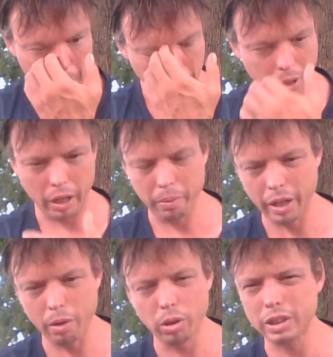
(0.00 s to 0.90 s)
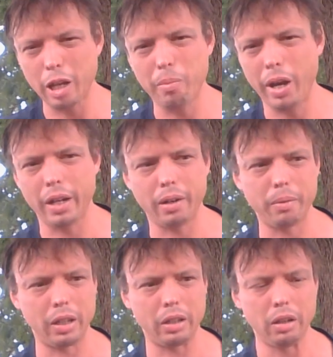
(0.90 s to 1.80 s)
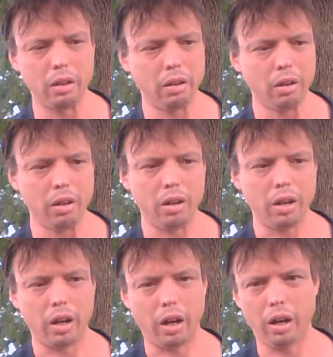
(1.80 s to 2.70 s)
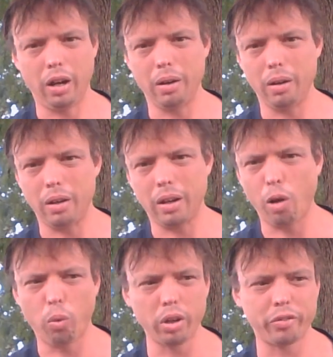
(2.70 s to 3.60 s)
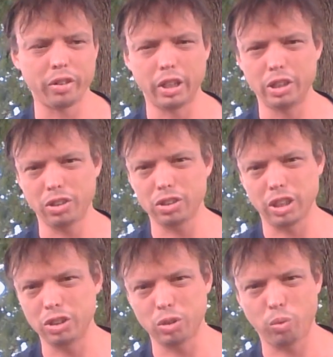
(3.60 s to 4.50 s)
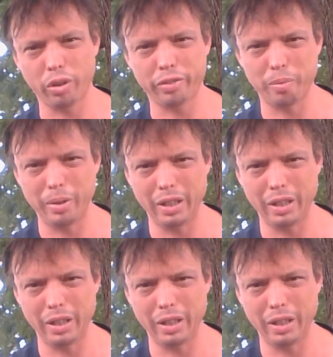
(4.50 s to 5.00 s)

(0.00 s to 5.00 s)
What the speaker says: But I mean, it wasn't that bad. I mean, I worked for the lizards. Lizards worked for me.